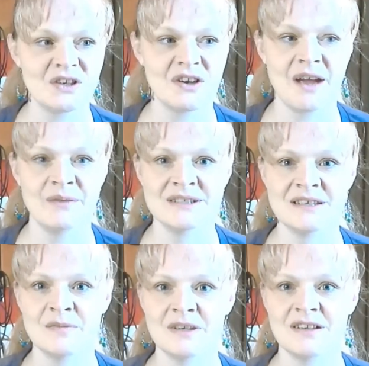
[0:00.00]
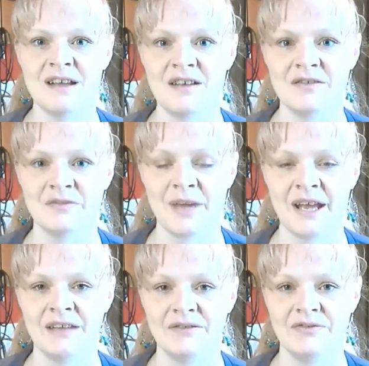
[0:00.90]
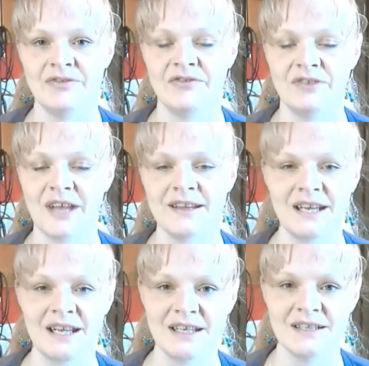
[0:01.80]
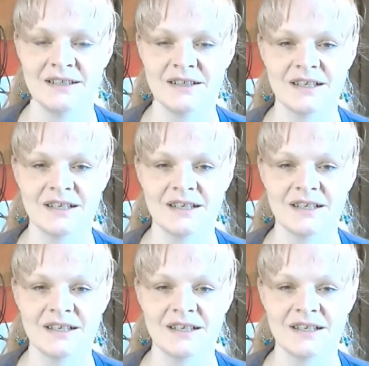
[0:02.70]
I was in the middle of my fly lady